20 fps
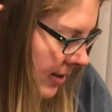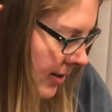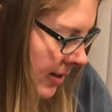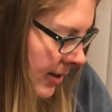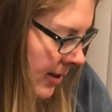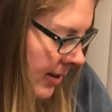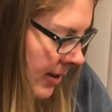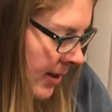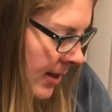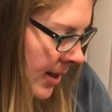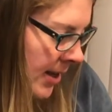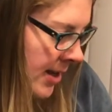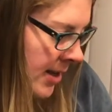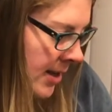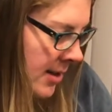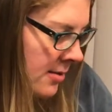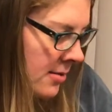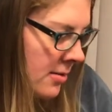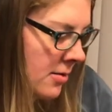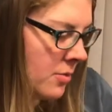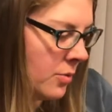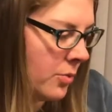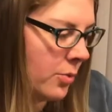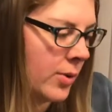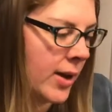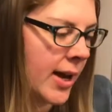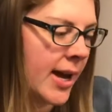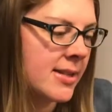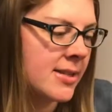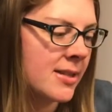And then we
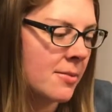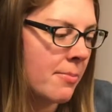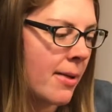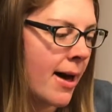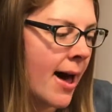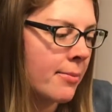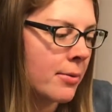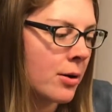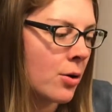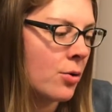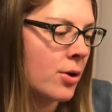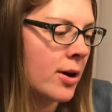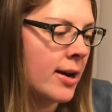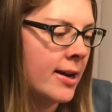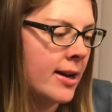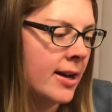got some popcorn.